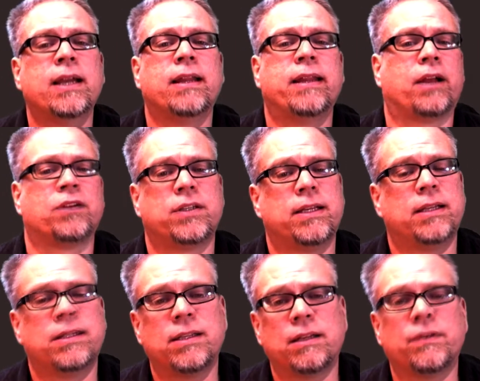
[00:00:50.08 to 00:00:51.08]
They also did
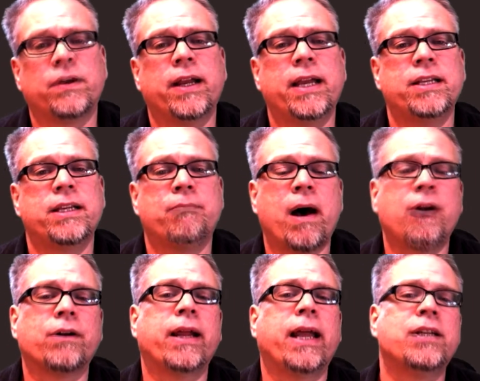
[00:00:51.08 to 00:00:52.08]
the Silver Age and
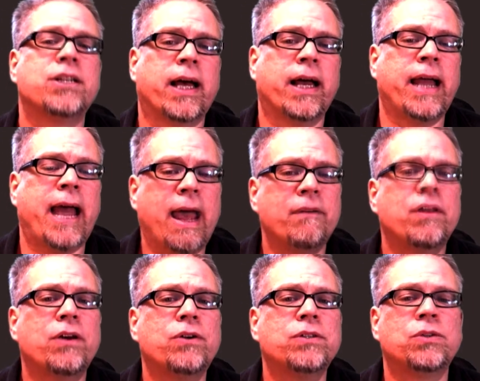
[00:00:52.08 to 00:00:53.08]
Modern Age. I have
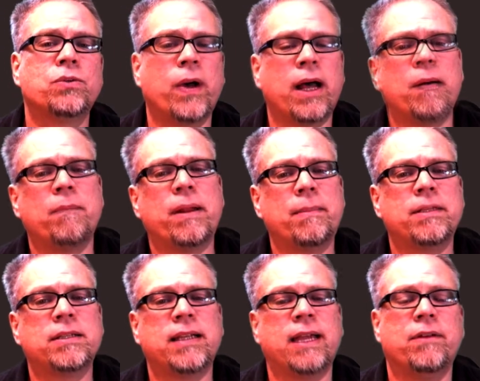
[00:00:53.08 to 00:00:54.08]
those as well, but I'm going
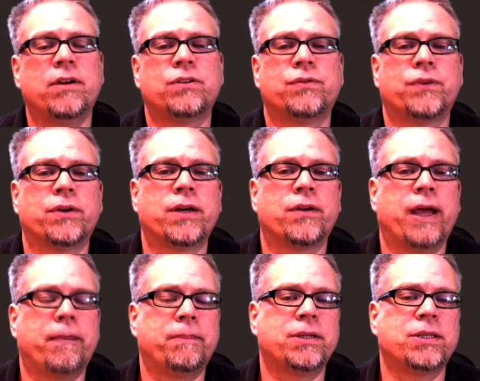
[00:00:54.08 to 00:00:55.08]
to save those for another
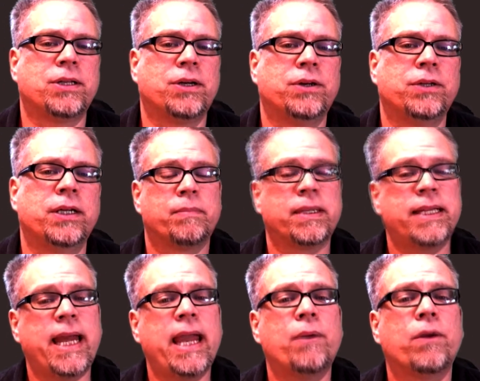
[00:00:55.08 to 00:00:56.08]
episode. But
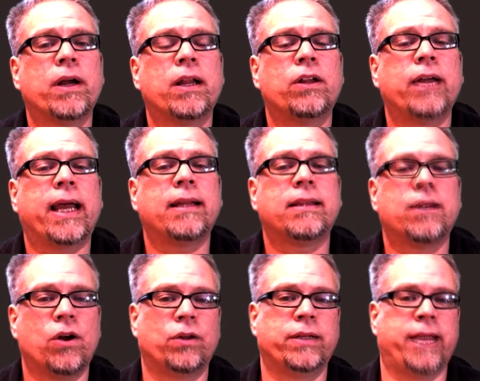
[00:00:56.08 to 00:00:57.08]
today we're going to look at the
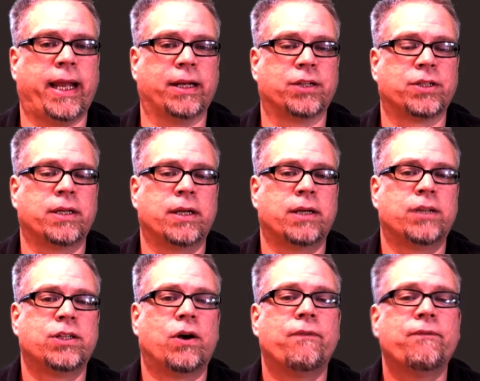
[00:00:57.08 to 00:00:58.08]
Golden Age.
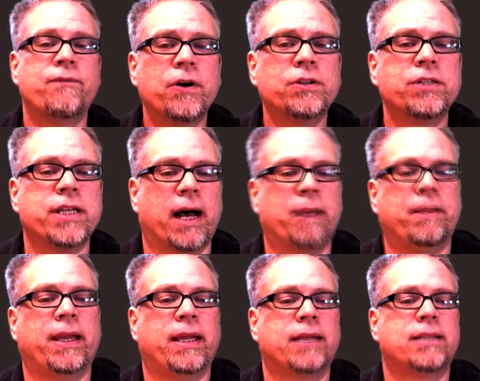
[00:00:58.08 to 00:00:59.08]
So first up
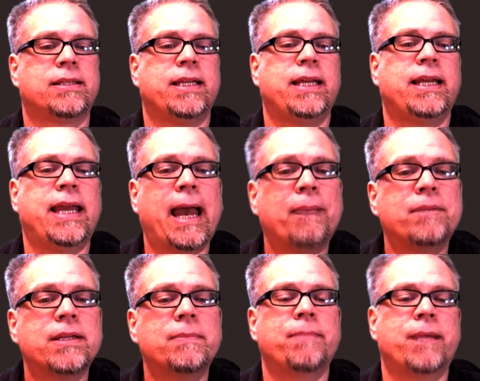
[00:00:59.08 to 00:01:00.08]
is the
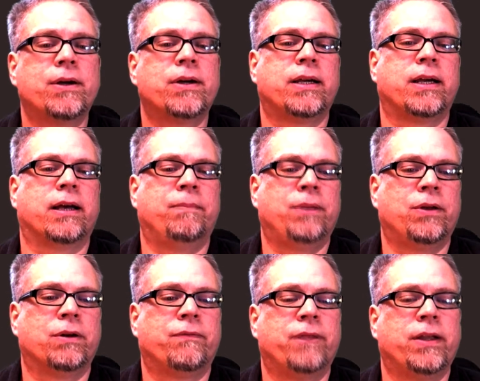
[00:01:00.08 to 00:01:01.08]
Captain America
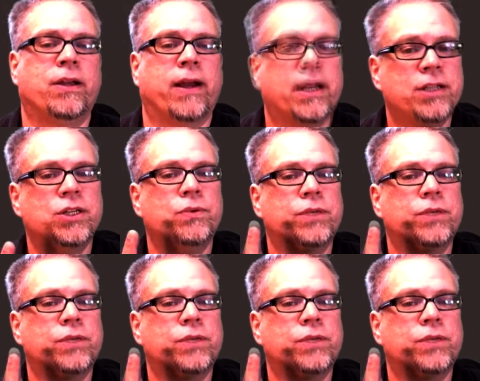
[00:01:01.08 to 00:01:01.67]
pewter figure, as you will